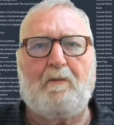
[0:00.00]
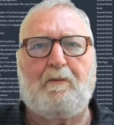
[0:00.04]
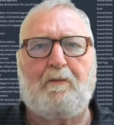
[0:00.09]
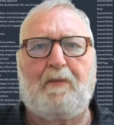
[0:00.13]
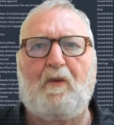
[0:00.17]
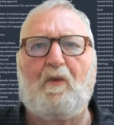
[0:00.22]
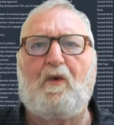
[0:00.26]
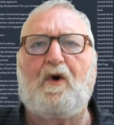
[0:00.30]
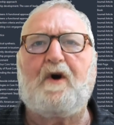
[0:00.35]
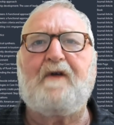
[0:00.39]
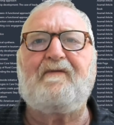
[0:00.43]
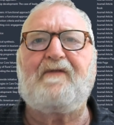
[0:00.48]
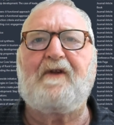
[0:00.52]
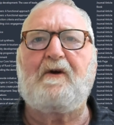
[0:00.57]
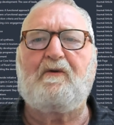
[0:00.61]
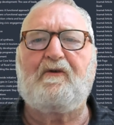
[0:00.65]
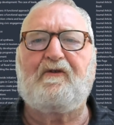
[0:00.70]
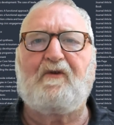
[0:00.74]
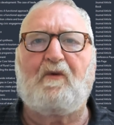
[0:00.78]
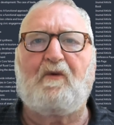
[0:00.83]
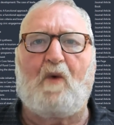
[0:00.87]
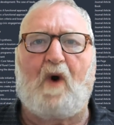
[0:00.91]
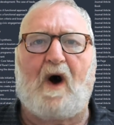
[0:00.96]
But what if there
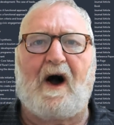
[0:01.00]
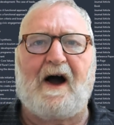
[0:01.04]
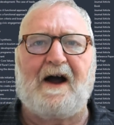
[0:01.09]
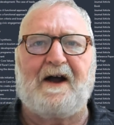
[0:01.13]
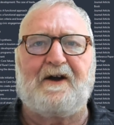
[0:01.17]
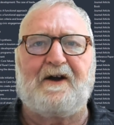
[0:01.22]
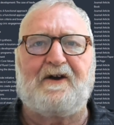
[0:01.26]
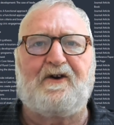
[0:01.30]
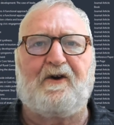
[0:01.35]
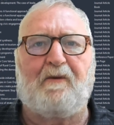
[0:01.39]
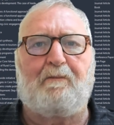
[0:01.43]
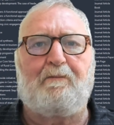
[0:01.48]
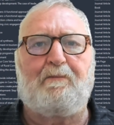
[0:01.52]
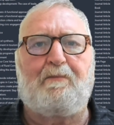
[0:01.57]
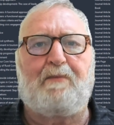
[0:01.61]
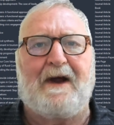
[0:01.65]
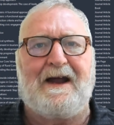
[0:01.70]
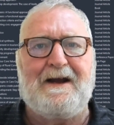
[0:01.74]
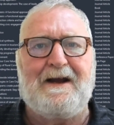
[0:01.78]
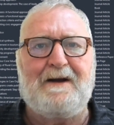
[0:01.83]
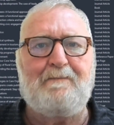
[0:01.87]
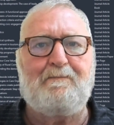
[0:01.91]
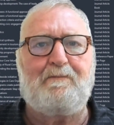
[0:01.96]
was a way to
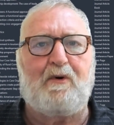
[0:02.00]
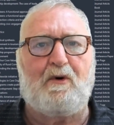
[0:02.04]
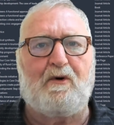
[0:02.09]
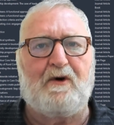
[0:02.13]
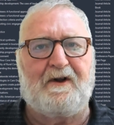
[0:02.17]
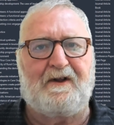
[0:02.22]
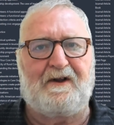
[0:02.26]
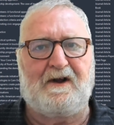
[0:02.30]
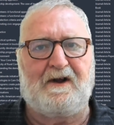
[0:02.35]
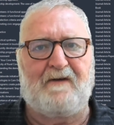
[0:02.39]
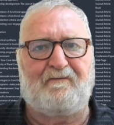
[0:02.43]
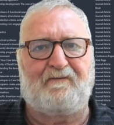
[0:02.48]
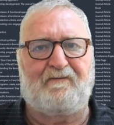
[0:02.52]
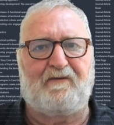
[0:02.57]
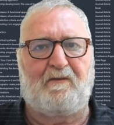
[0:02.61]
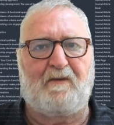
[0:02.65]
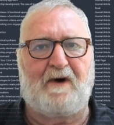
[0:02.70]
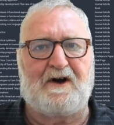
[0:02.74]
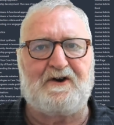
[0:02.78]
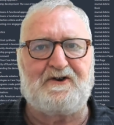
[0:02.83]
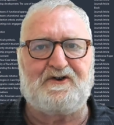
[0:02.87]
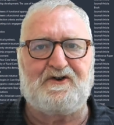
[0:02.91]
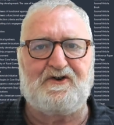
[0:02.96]
pinpoint the
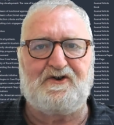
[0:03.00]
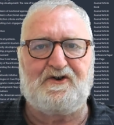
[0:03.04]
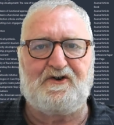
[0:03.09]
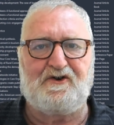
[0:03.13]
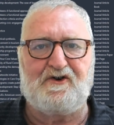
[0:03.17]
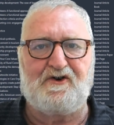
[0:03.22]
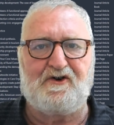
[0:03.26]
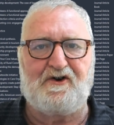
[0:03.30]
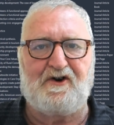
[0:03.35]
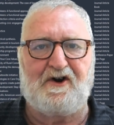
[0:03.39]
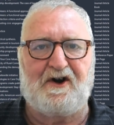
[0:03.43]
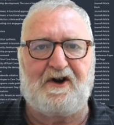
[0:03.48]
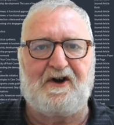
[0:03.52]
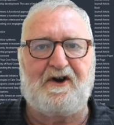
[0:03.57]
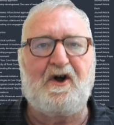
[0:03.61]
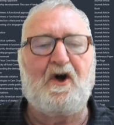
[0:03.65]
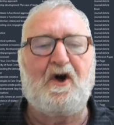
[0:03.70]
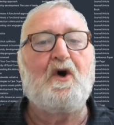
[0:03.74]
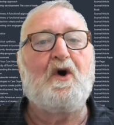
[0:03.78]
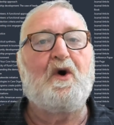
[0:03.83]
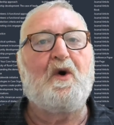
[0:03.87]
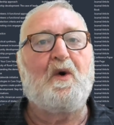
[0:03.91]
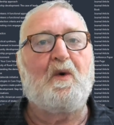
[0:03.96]
information you need
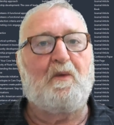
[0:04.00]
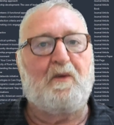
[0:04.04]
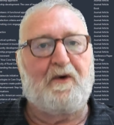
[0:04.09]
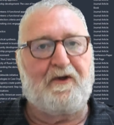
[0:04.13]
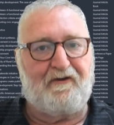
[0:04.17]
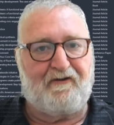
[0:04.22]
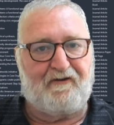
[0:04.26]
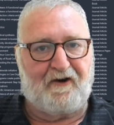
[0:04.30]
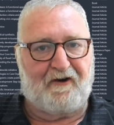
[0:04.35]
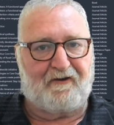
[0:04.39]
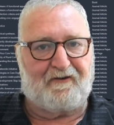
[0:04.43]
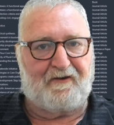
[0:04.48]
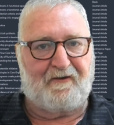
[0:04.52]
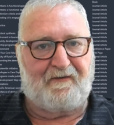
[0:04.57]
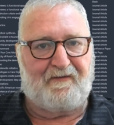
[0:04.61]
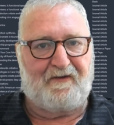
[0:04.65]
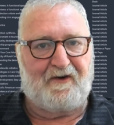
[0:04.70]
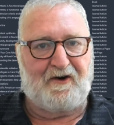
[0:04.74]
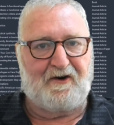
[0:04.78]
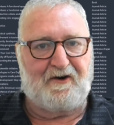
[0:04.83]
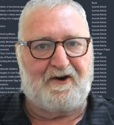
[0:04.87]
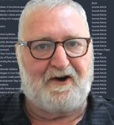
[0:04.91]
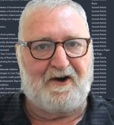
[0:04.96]
with just a
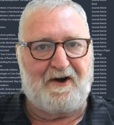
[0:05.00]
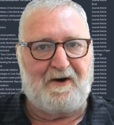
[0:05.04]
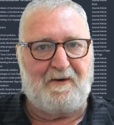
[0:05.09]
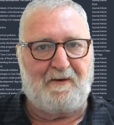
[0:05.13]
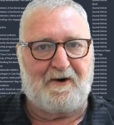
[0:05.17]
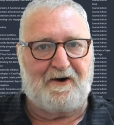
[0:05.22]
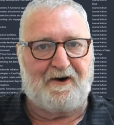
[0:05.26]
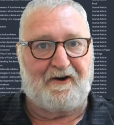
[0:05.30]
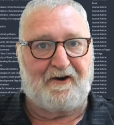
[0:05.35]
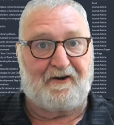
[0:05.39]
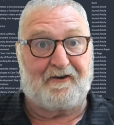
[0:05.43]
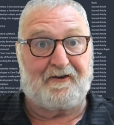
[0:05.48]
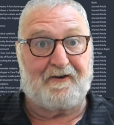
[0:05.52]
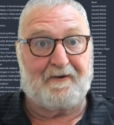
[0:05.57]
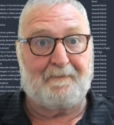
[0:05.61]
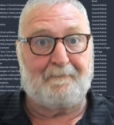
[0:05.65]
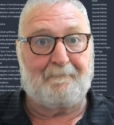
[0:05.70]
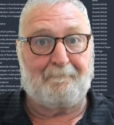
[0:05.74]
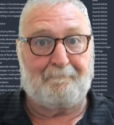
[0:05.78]
few keywords?